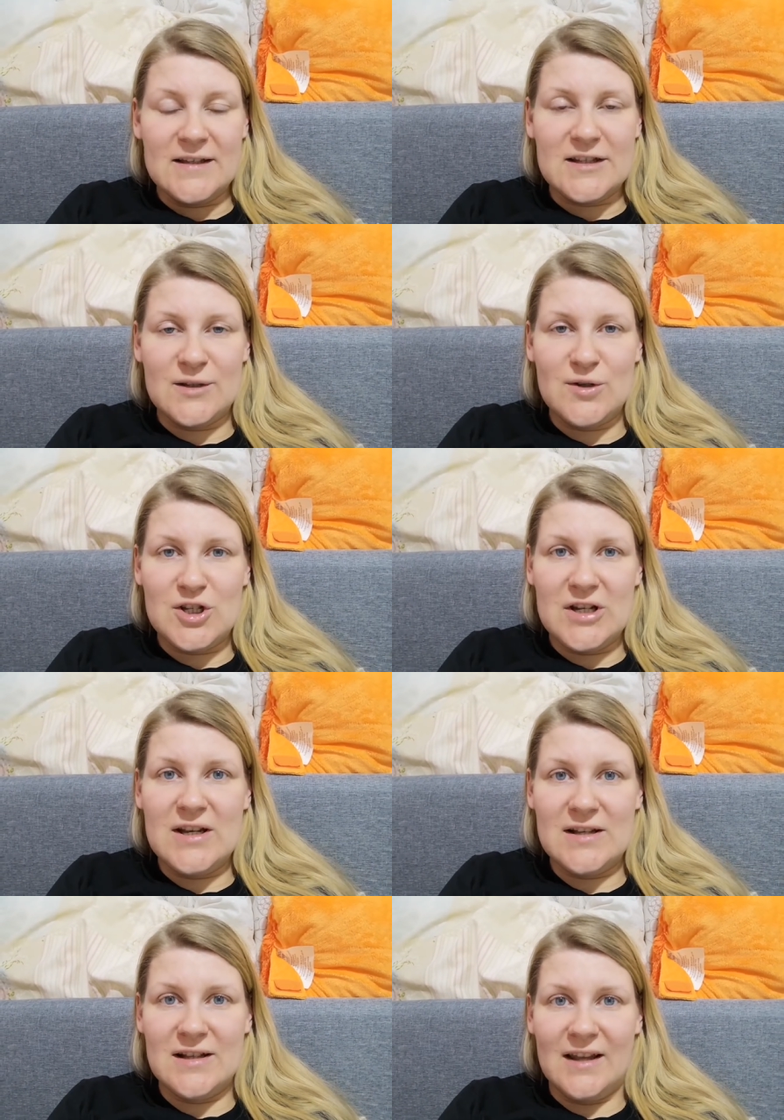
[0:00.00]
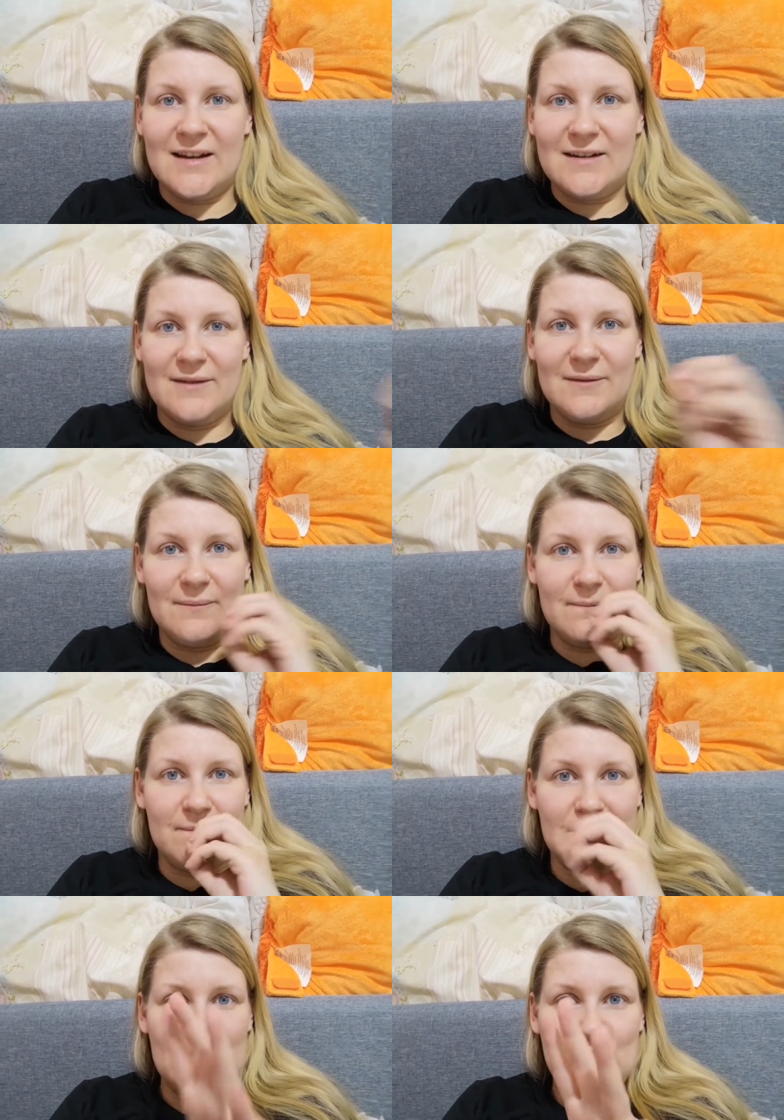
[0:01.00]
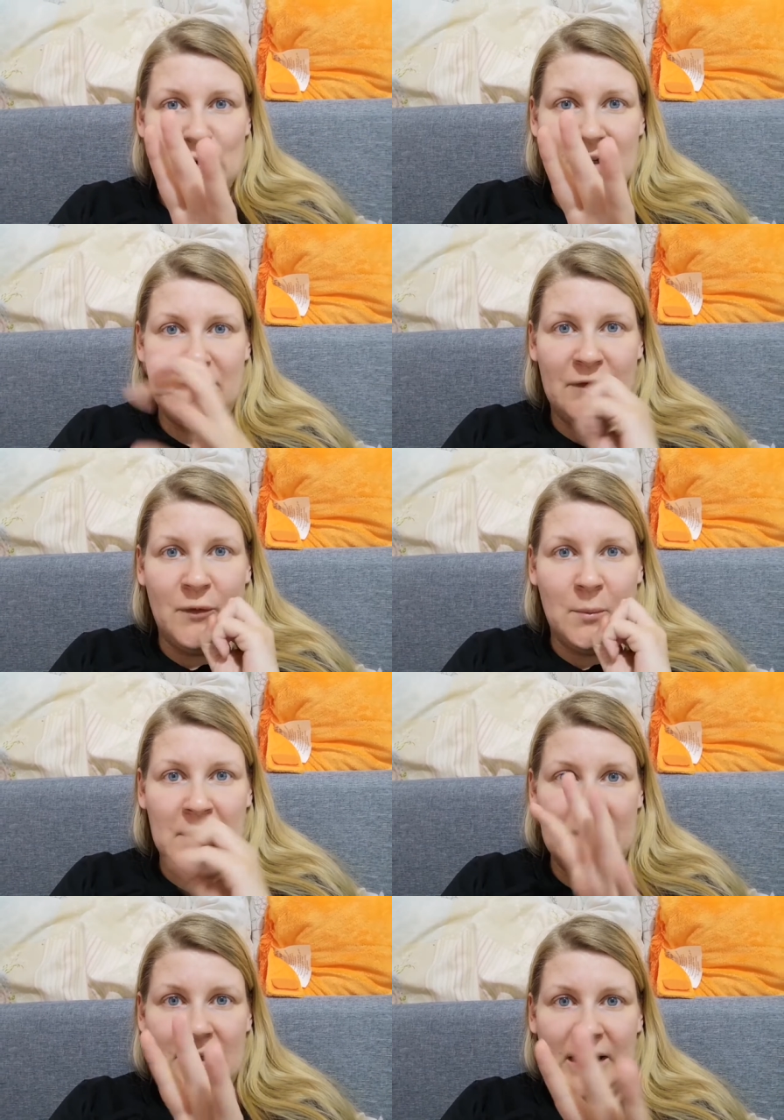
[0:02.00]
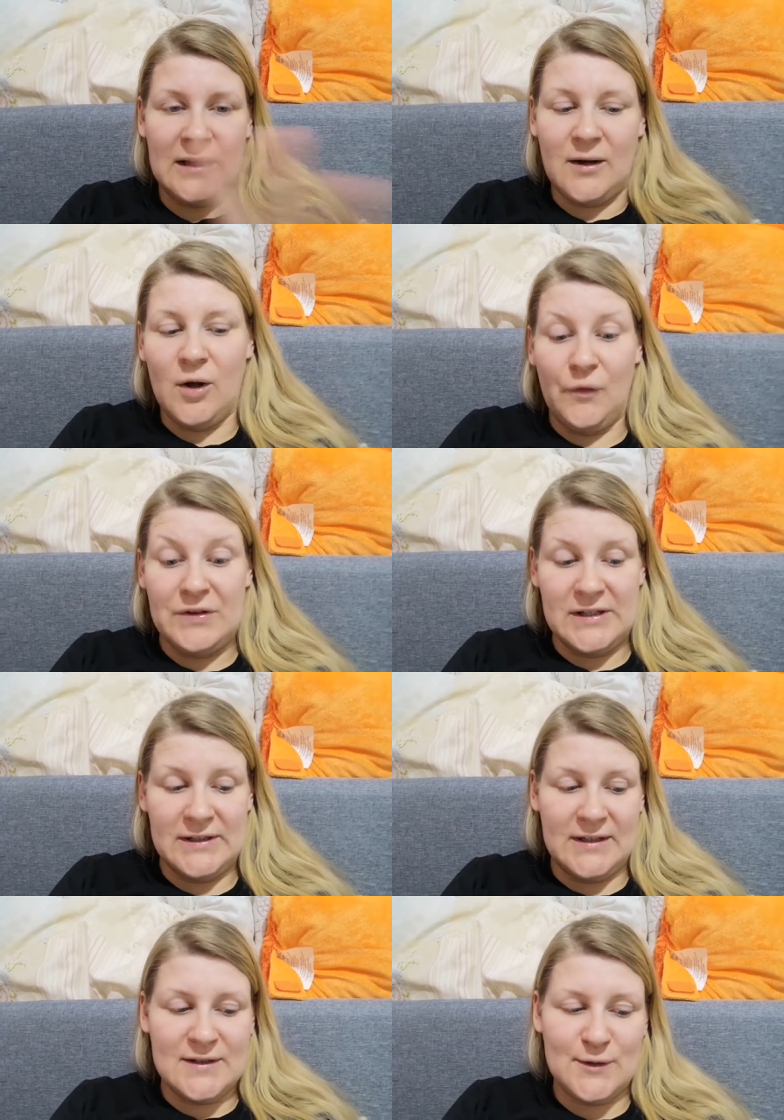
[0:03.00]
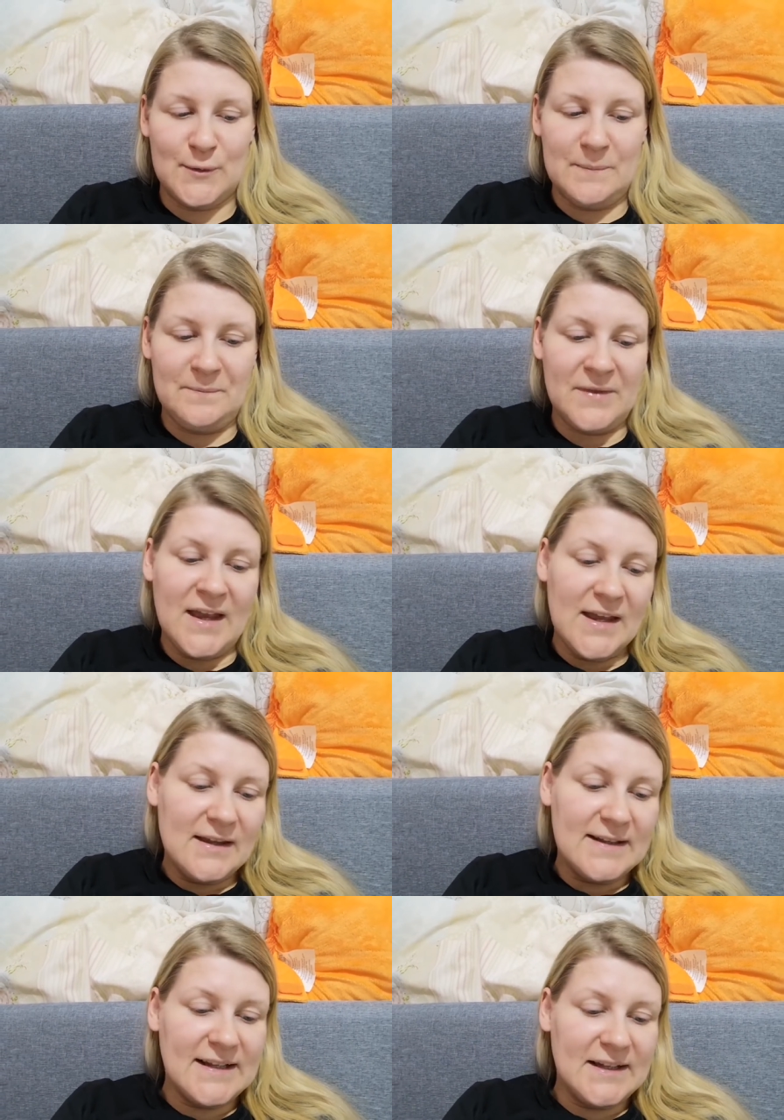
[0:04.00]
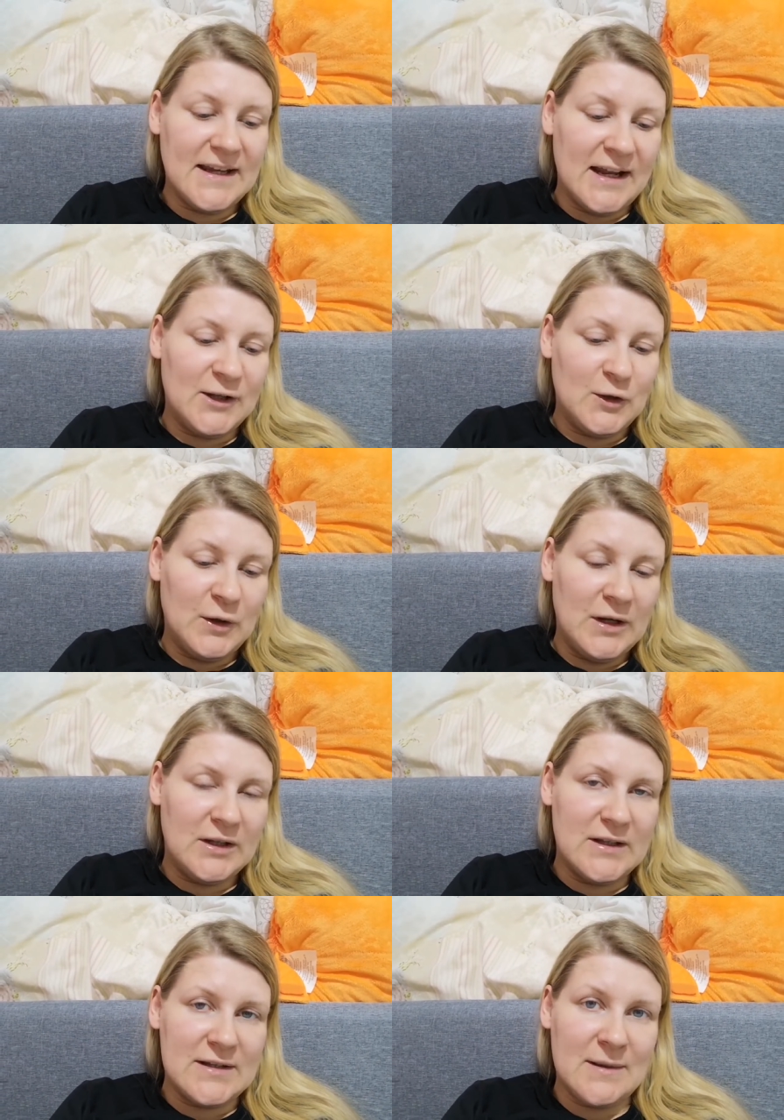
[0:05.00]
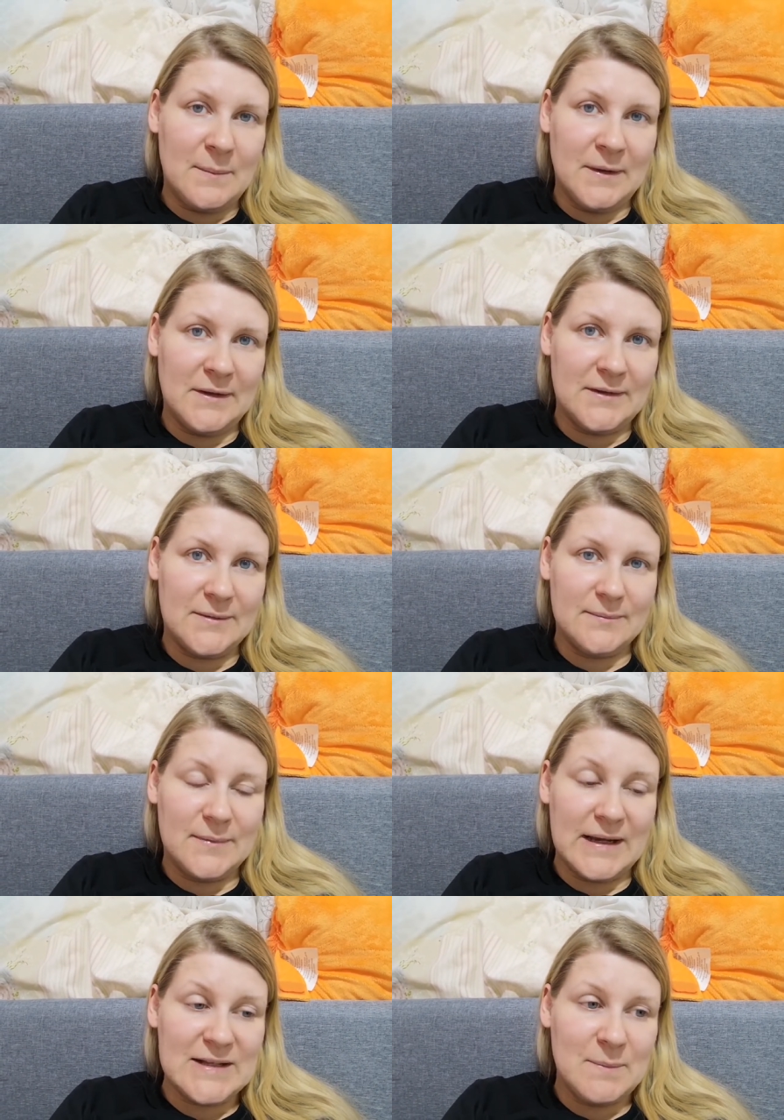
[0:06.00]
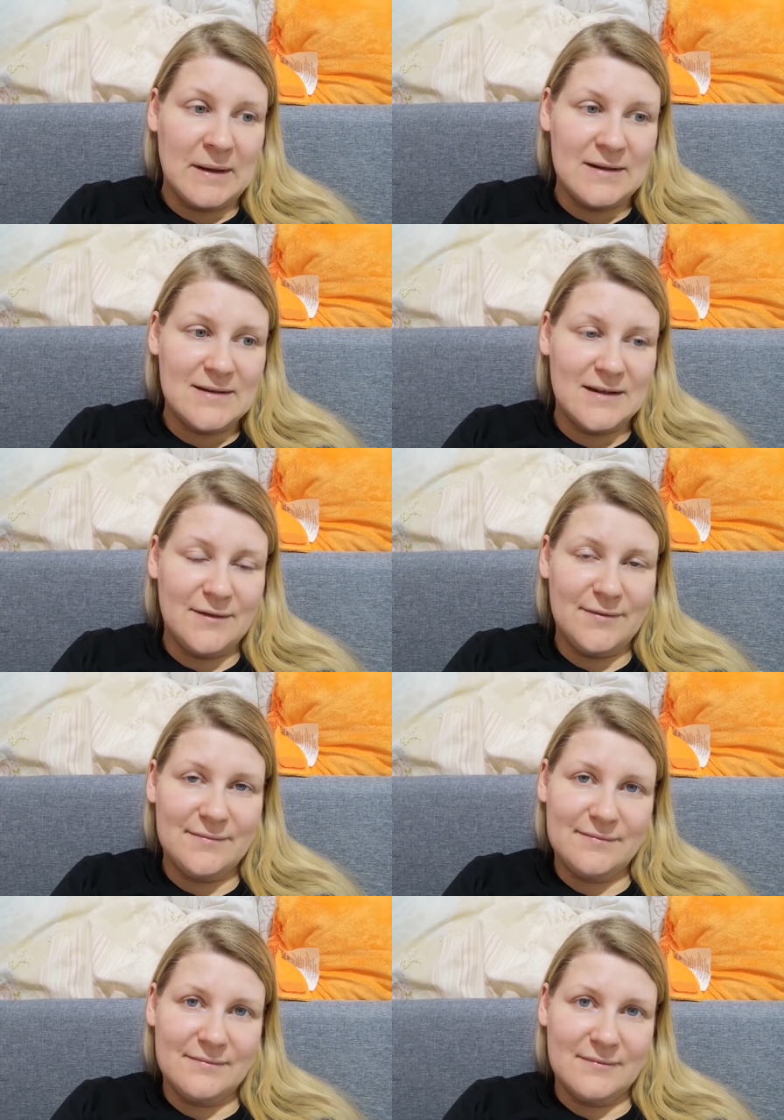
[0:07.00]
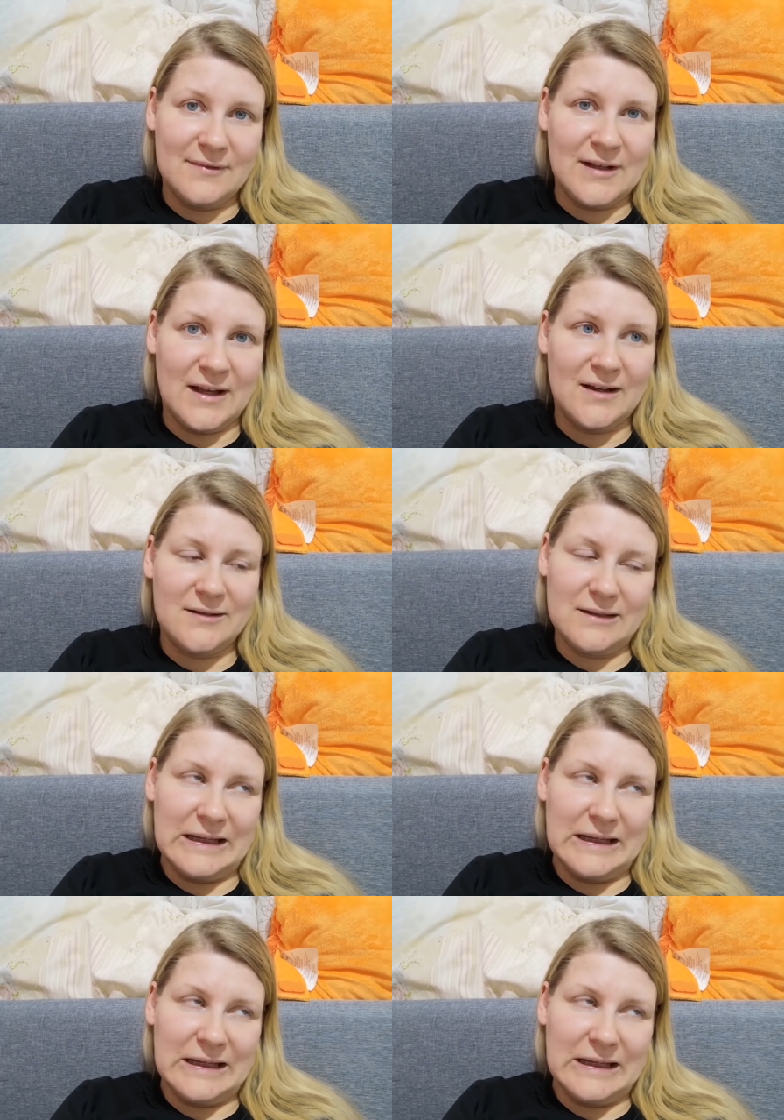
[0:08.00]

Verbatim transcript: So she's like shooting the vomit like all of a sudden. So he said he can do it. It's a bit expensive, like.